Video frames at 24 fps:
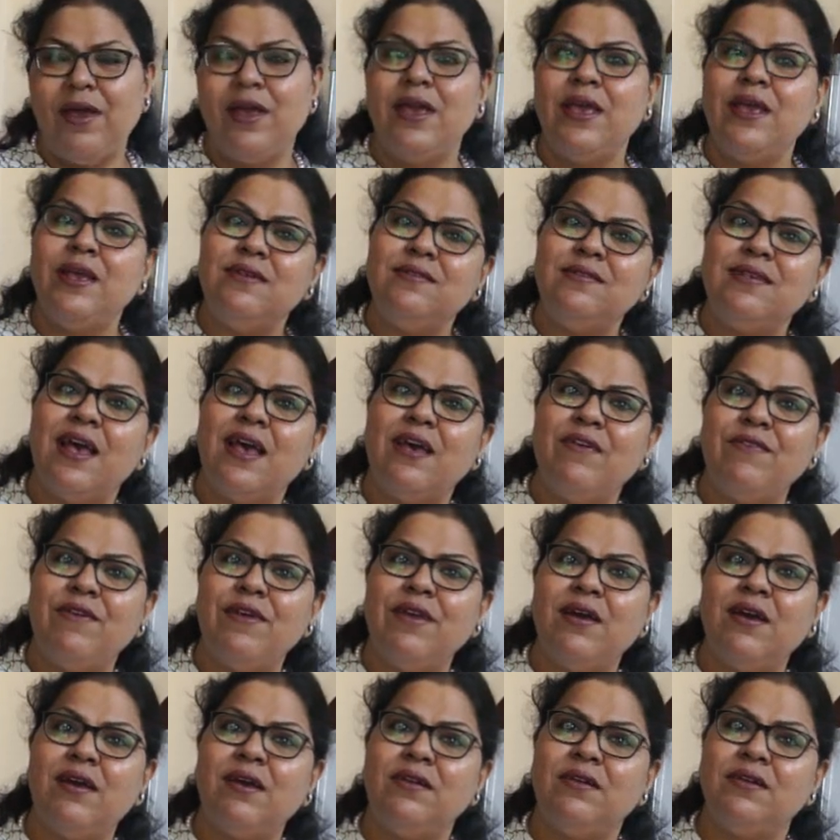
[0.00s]
He is
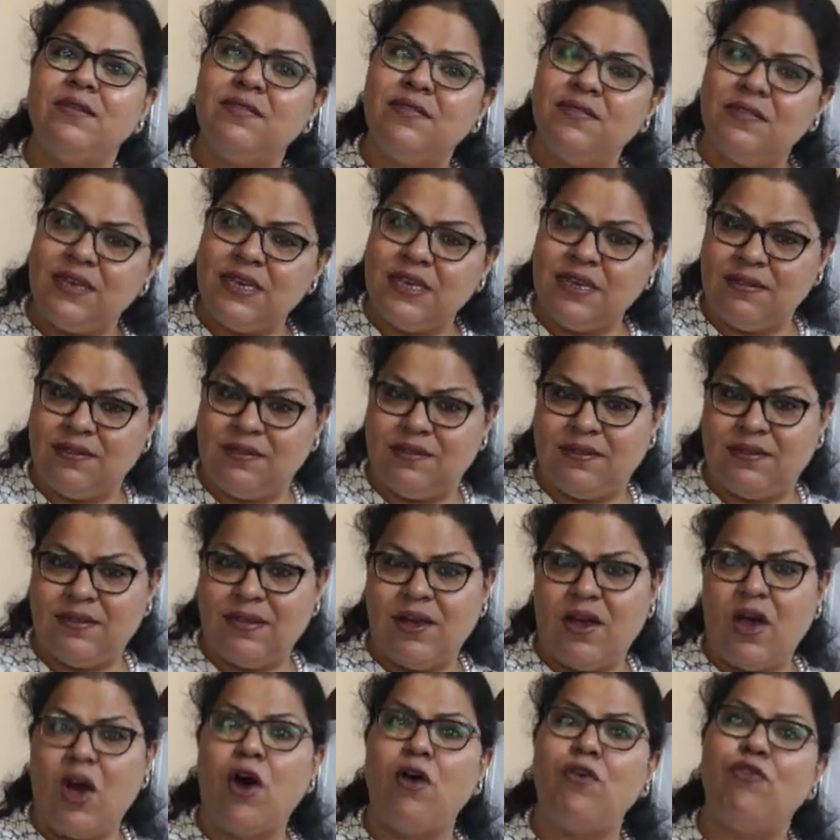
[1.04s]
having a disease
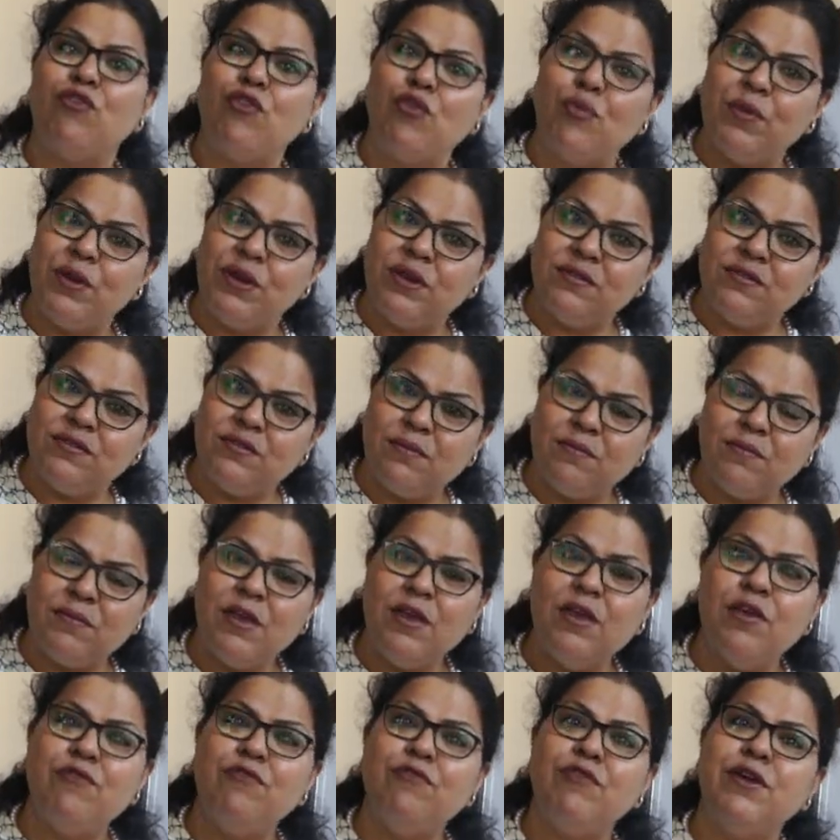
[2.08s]
of rheumatism
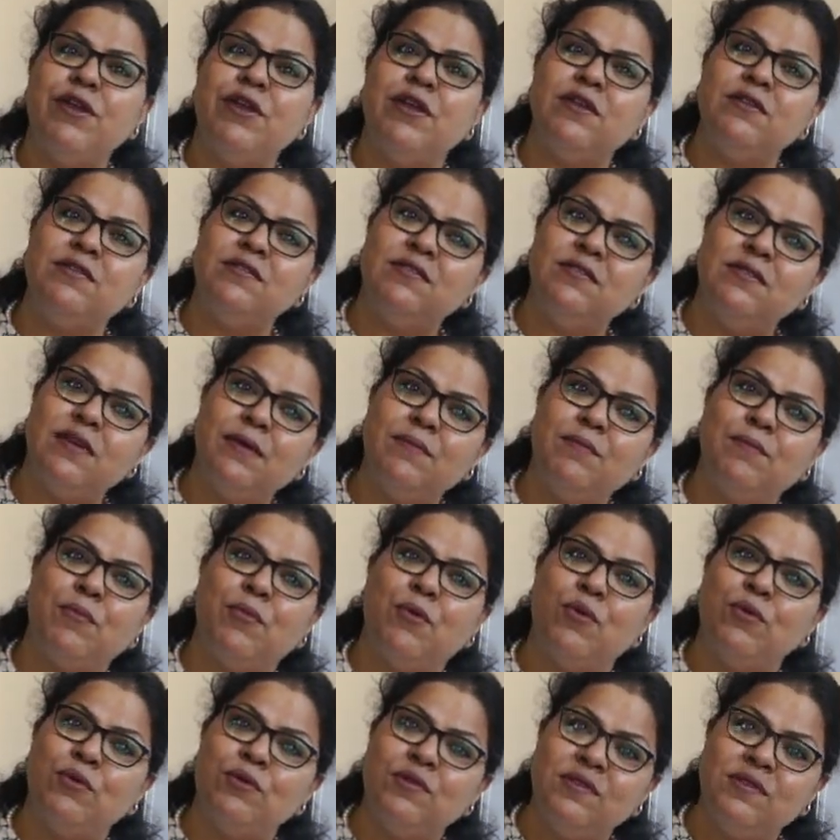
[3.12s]
where his
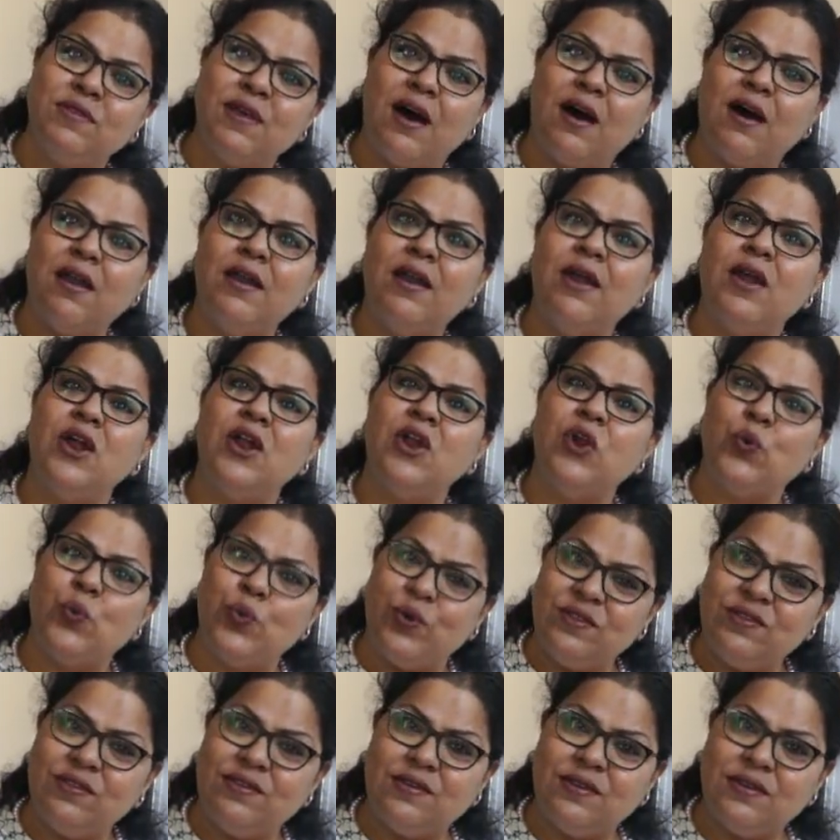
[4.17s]
bones are
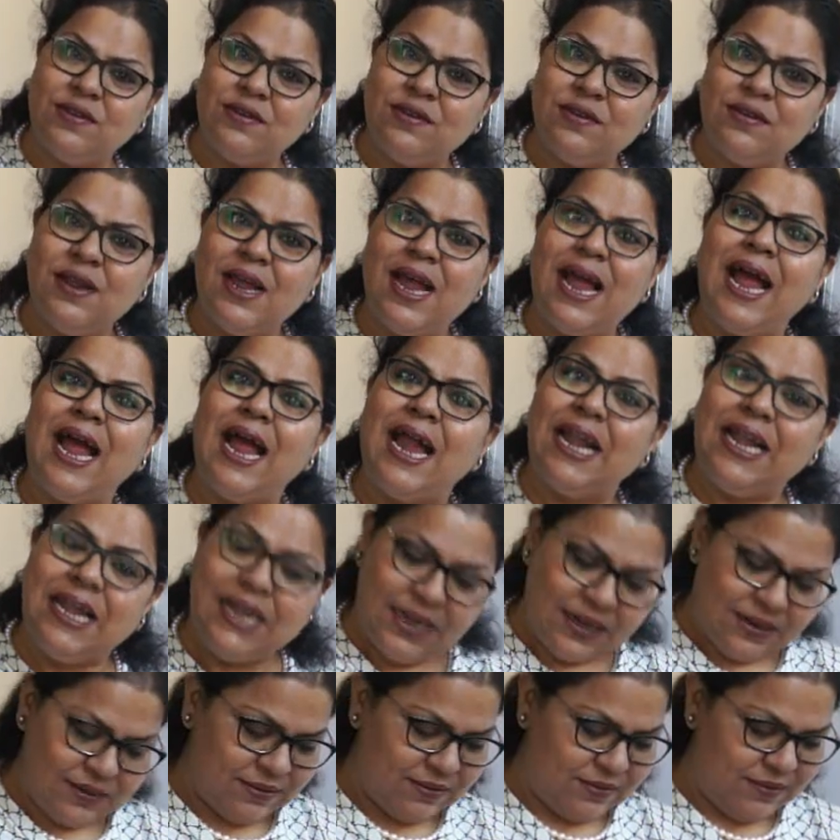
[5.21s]
twisted
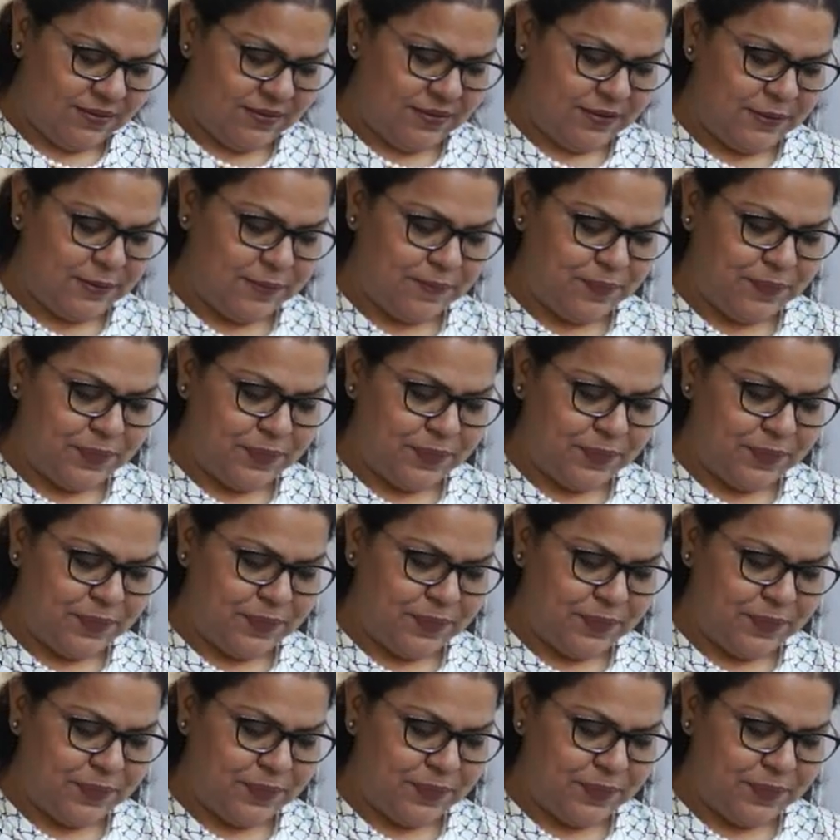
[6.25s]
and turned.